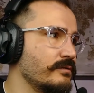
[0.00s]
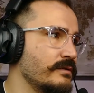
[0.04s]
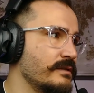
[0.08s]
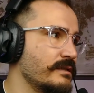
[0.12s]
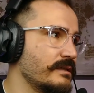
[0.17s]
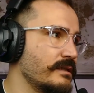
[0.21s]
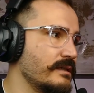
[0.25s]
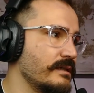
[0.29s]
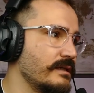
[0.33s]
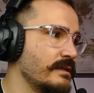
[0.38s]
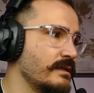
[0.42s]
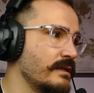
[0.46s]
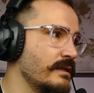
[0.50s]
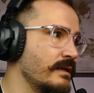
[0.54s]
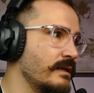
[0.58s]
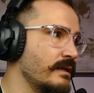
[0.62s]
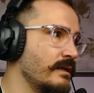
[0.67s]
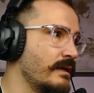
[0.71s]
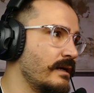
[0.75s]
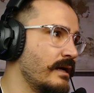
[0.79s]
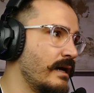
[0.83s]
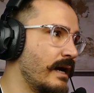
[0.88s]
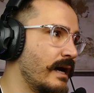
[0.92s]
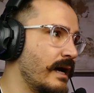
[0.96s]
to see
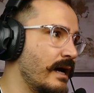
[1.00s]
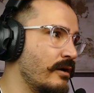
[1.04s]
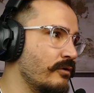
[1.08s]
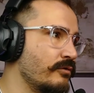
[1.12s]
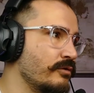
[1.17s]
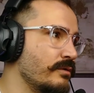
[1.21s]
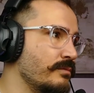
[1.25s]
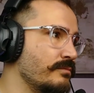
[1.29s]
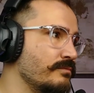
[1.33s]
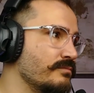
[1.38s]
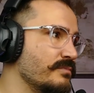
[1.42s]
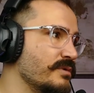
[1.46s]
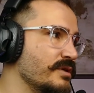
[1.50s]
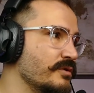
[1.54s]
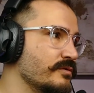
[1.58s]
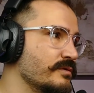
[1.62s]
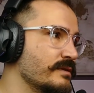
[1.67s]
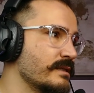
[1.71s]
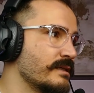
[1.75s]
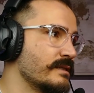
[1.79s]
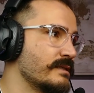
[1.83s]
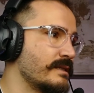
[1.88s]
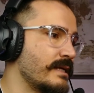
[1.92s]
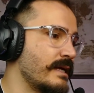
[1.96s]
how the
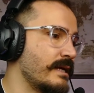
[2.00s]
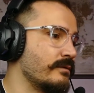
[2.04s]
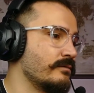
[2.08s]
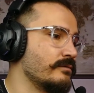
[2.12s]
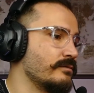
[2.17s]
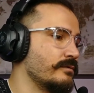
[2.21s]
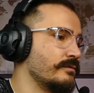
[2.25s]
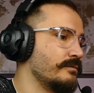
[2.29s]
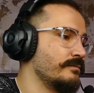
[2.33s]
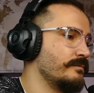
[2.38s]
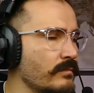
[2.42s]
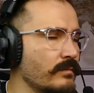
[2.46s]
music sound.